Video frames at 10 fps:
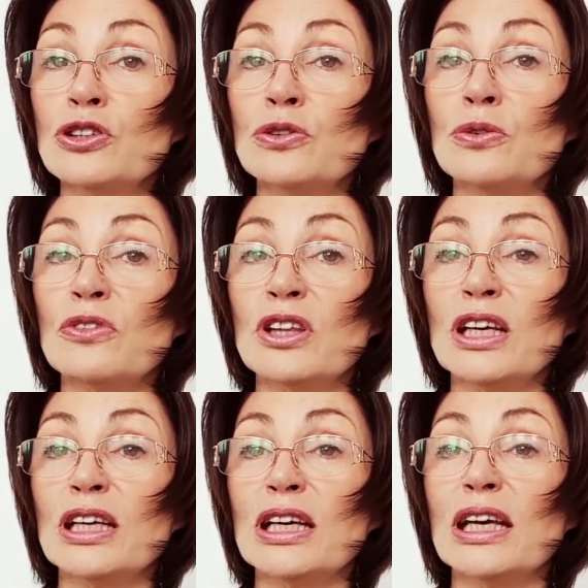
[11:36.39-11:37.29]

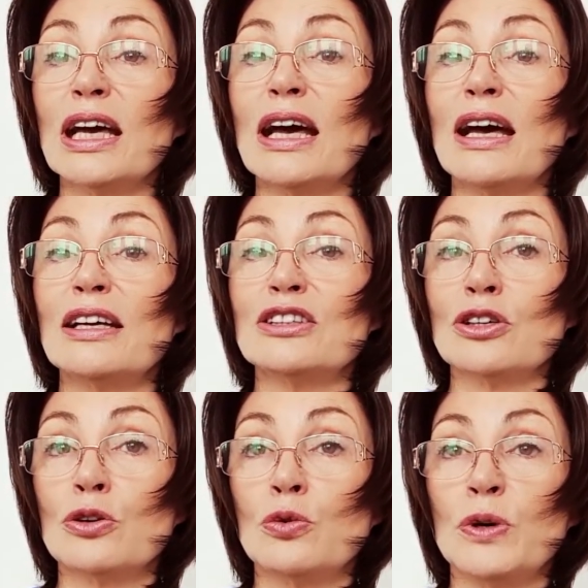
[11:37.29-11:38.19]
thinking and
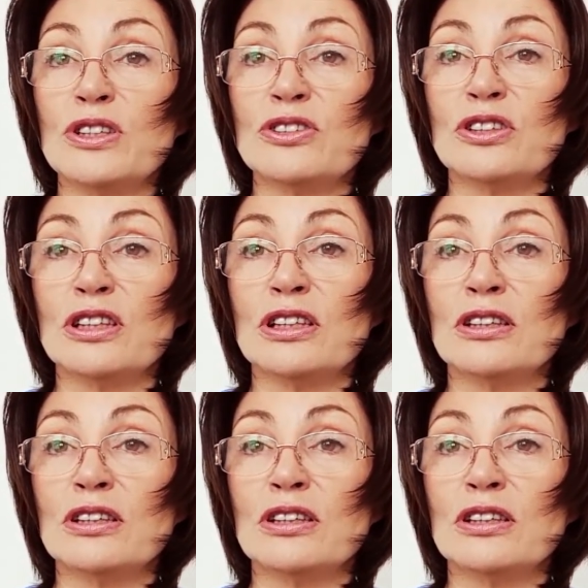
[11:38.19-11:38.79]
questioning.